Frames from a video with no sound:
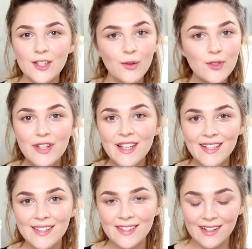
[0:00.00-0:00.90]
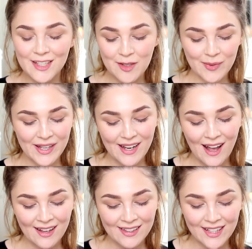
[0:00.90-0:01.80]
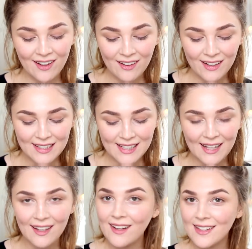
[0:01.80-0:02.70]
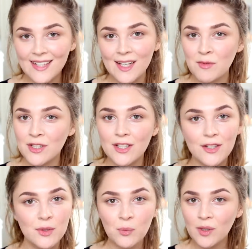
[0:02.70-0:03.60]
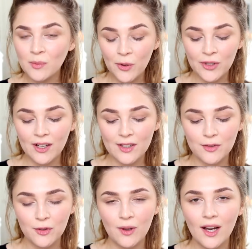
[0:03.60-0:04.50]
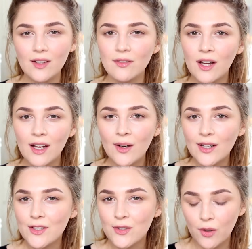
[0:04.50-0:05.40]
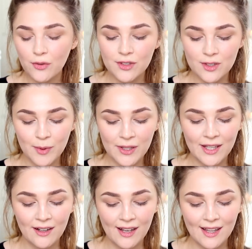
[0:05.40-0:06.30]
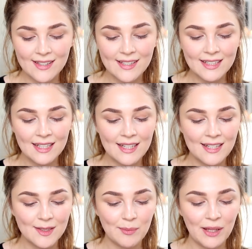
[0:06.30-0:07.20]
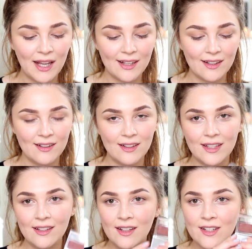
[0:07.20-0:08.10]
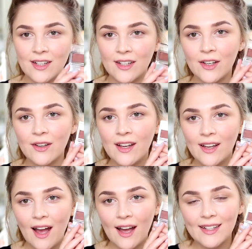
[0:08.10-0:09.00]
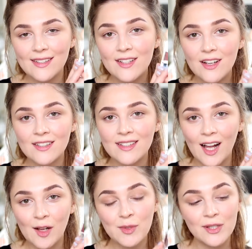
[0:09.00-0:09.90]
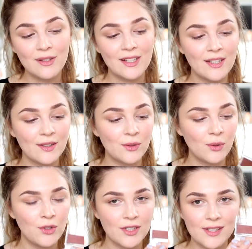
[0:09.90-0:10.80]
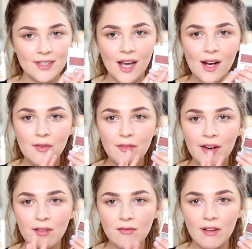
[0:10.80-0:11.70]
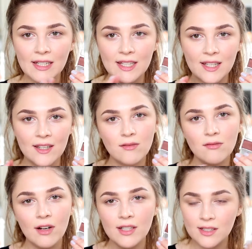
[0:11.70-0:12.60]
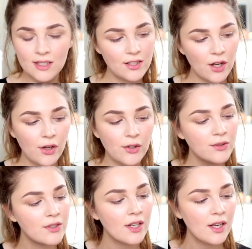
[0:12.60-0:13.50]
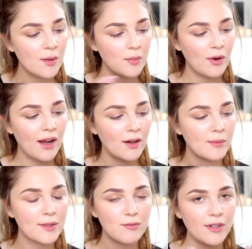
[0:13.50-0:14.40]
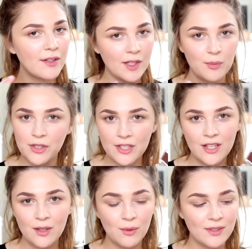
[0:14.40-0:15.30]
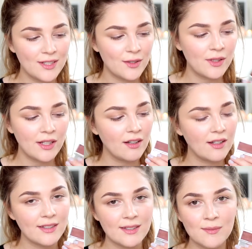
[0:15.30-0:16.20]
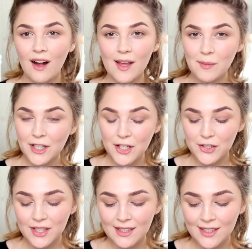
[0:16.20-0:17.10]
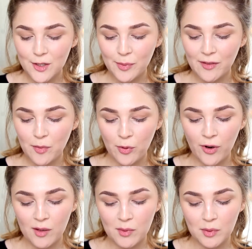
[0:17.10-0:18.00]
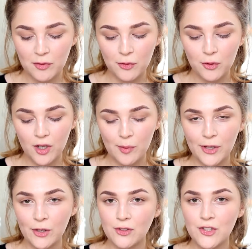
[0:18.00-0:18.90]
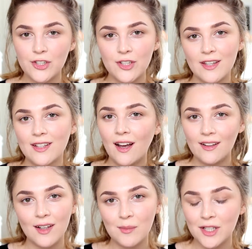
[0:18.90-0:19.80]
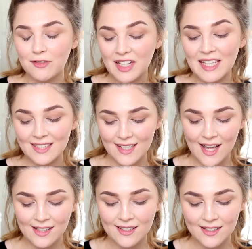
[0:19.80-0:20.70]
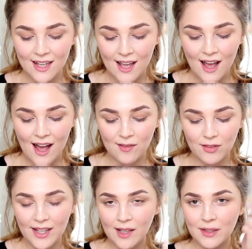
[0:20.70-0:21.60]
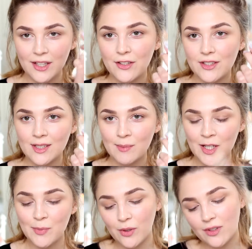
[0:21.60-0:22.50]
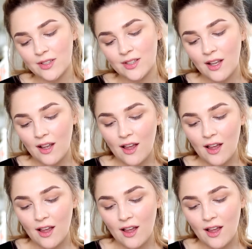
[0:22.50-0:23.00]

So onto the exciting bit and the eyes, and like I said, I'm just going to use one product for kind of quite soft smoky eye, and this is Clinique's Black Honey eyeshadow, and it is just absolutely gorgeous. It's kind of a very reddy, rusty toned brown, but it's really, really pretty once it's on the eyes. I'm going to use a little bit of a primer before I put it on, just so that the colour comes out really intense, and for that I'm going to use the Smashbox